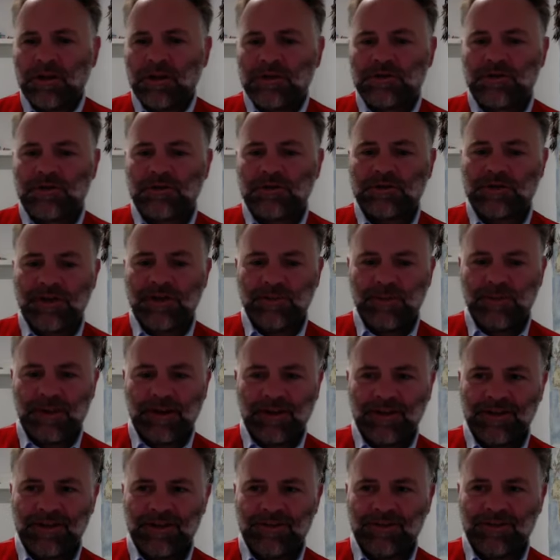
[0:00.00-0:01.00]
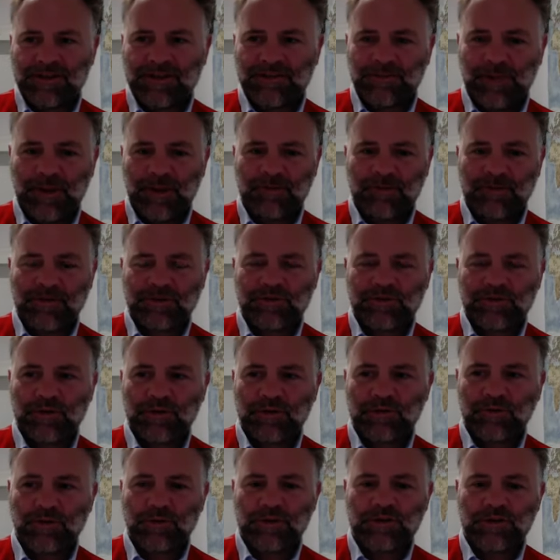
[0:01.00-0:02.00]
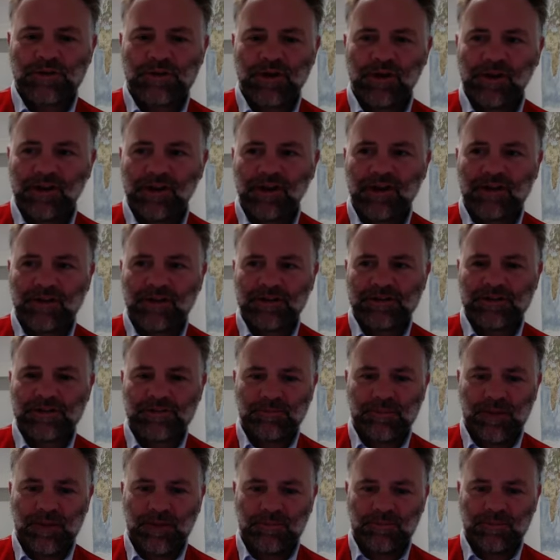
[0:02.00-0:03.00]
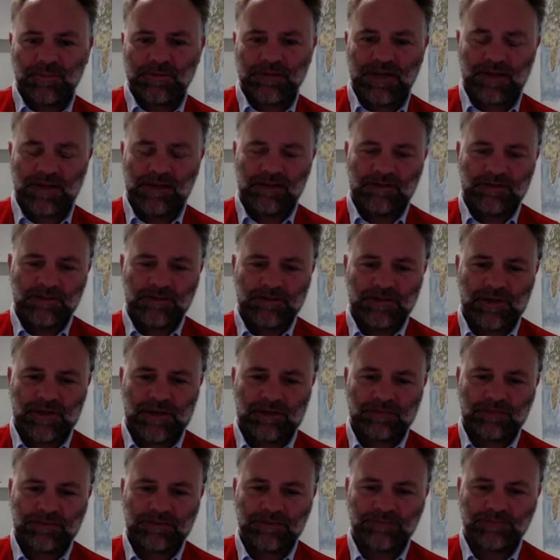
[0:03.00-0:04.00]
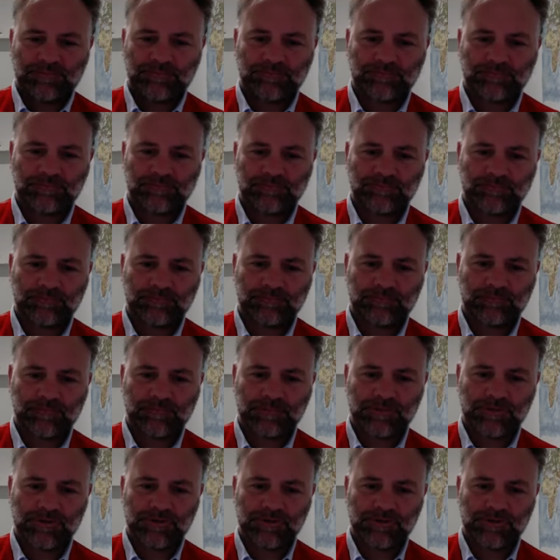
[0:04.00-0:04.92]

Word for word: so typically in your experience, what, what sort of lies are people telling themselves? Just